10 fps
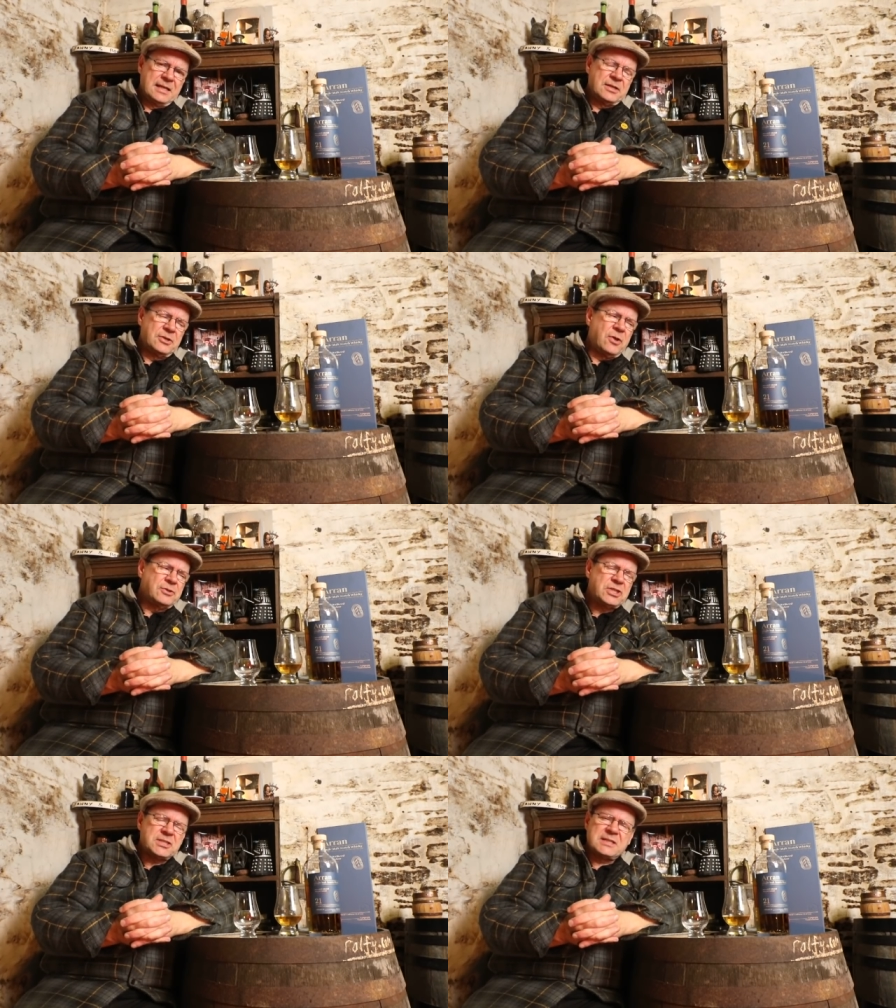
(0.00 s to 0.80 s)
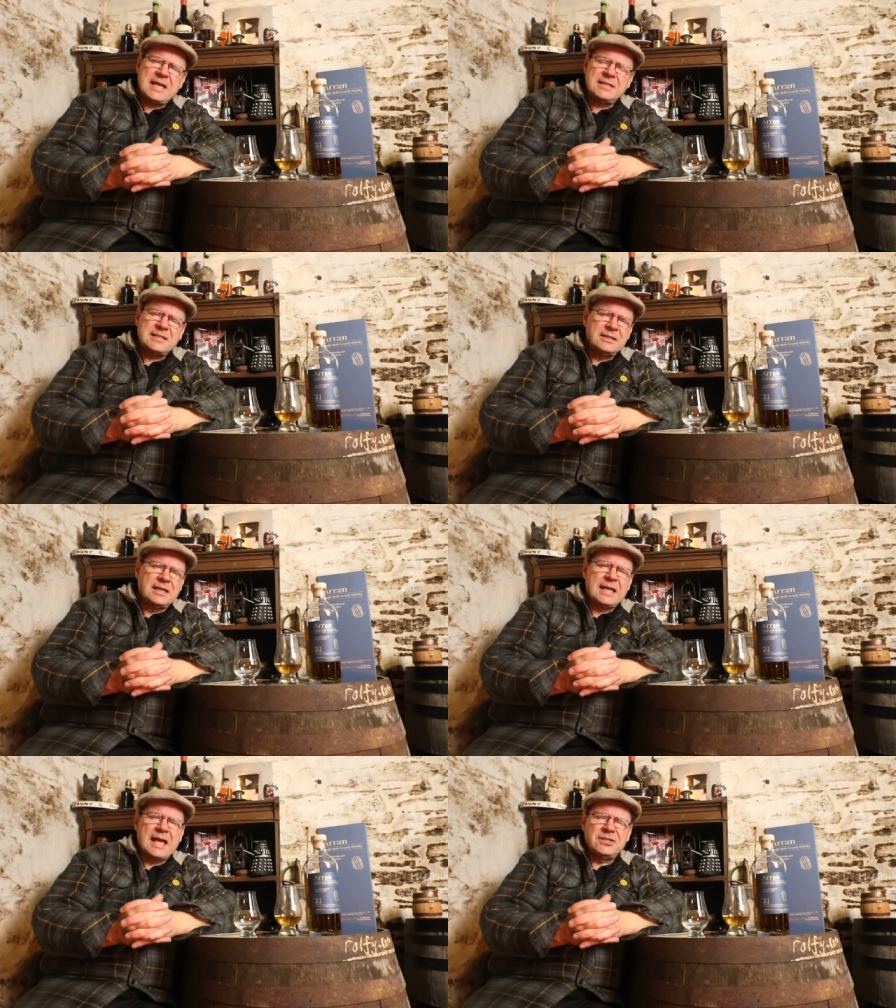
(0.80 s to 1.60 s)
They're not just getting
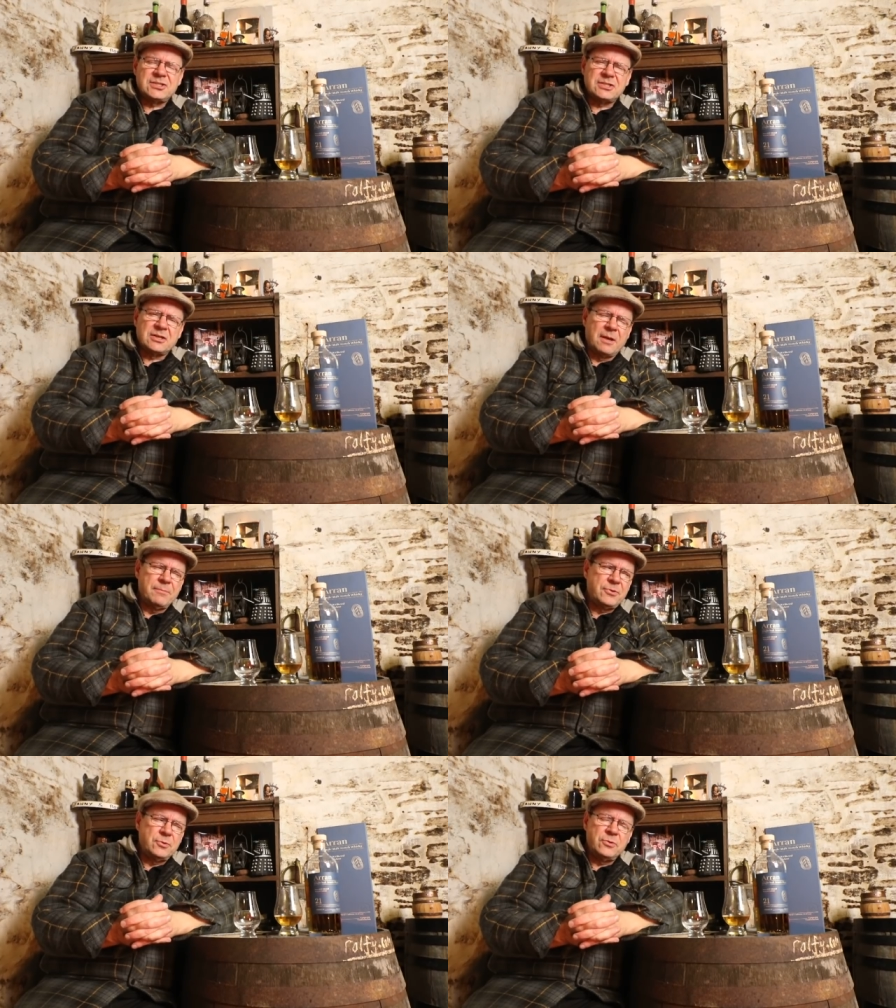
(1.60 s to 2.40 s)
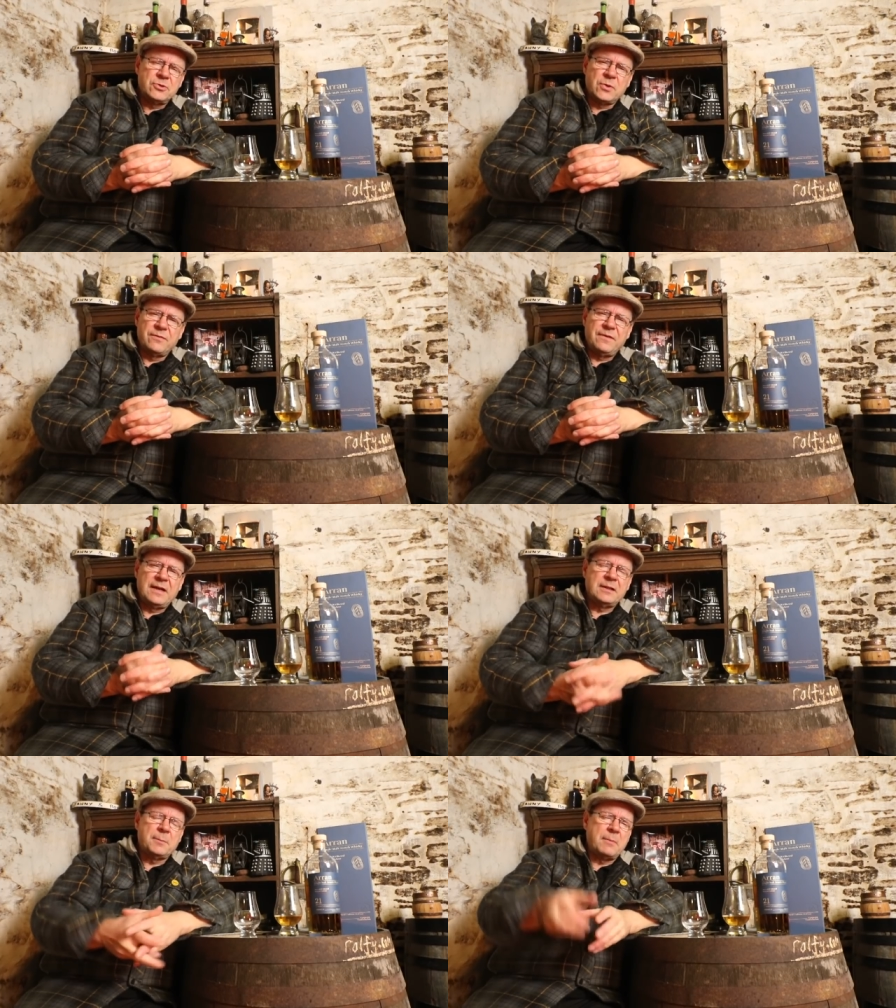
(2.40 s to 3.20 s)
the casks that come through the door,
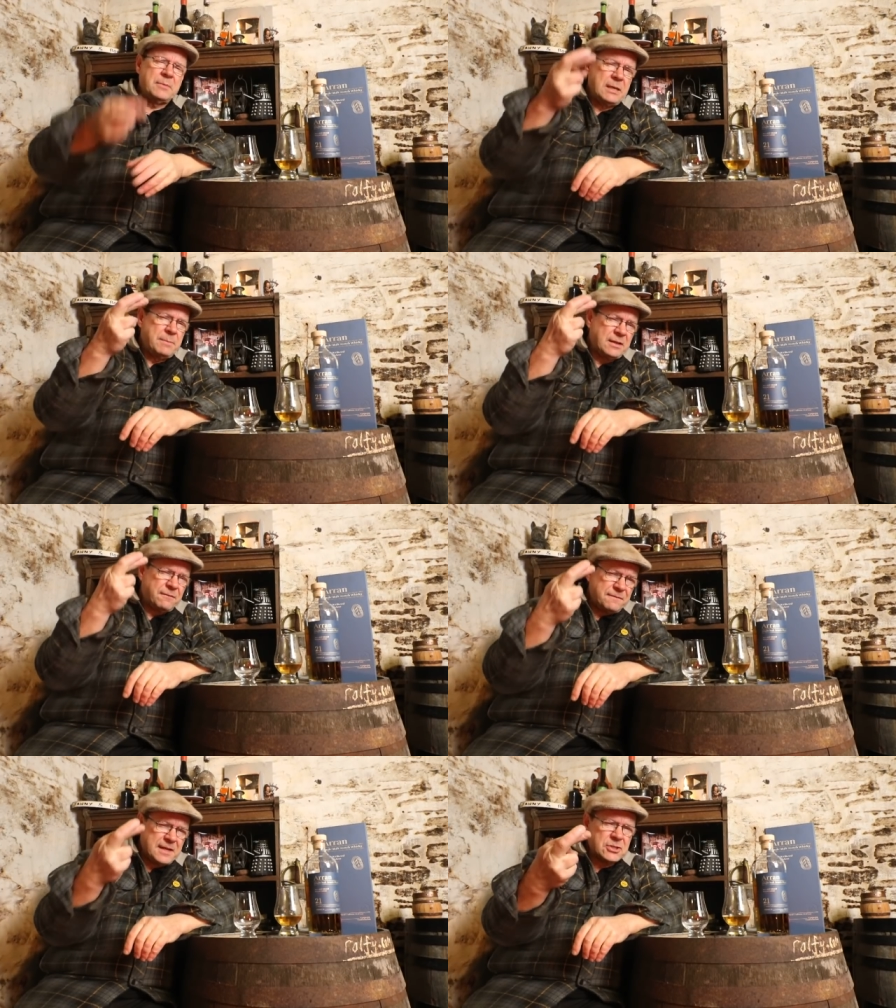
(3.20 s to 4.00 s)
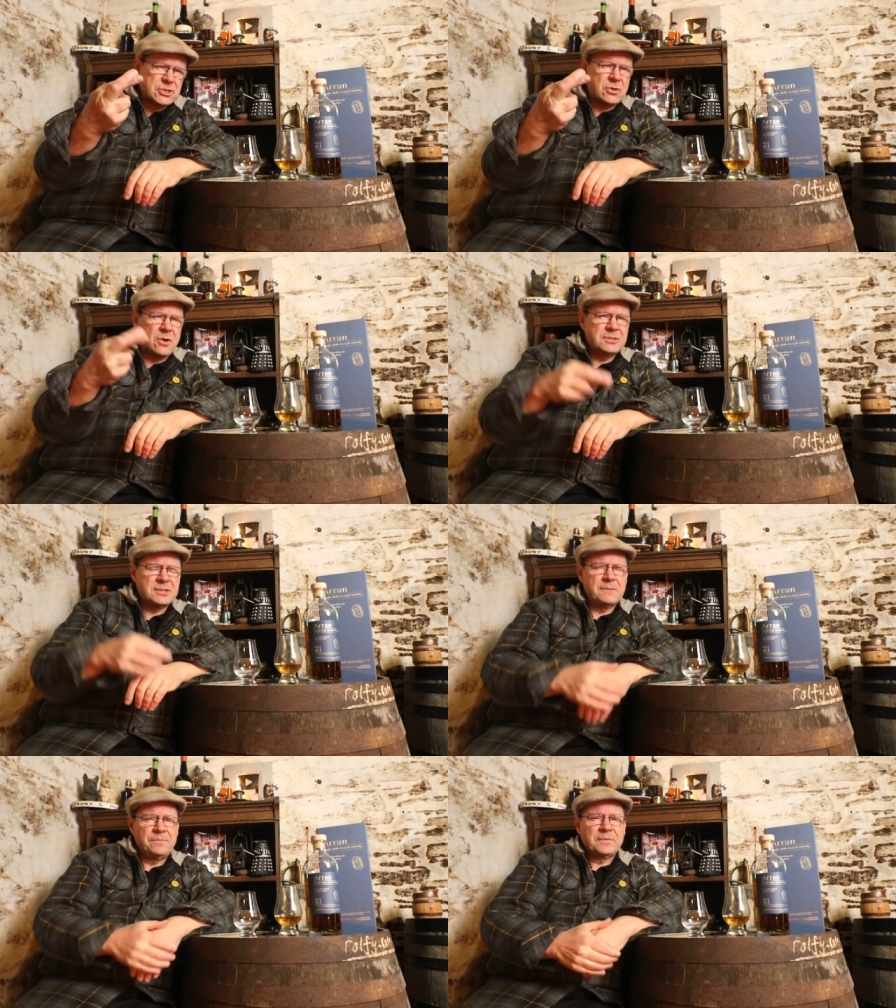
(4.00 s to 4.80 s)
filling them up and keeping their fingers crossed